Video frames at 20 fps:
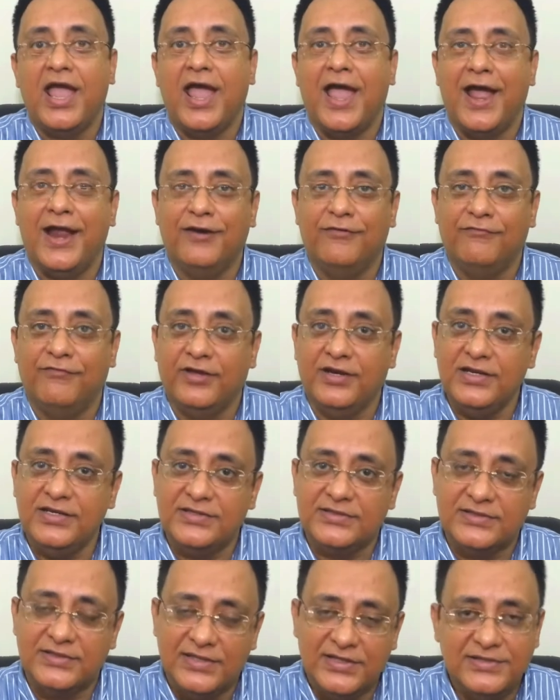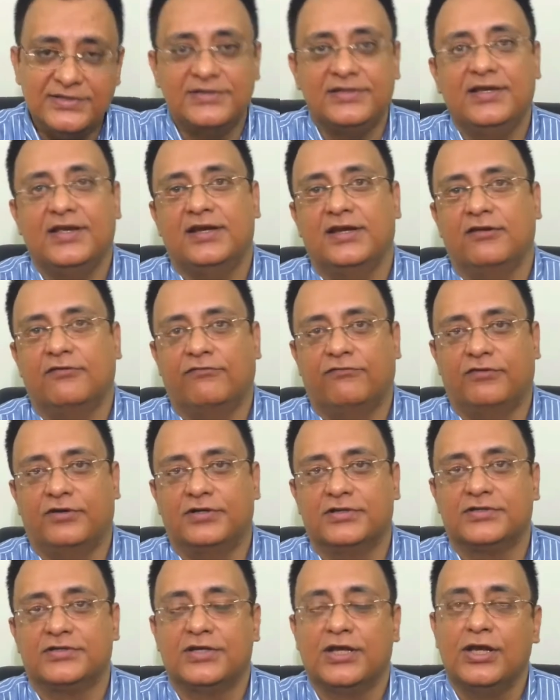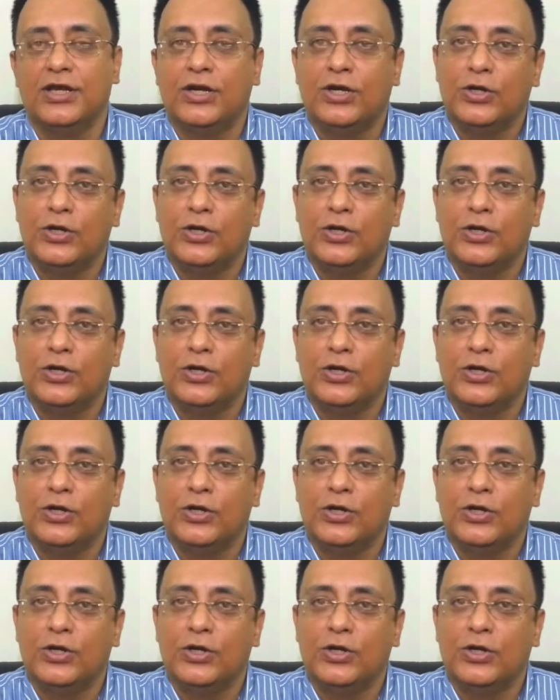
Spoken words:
and very sincere efforts,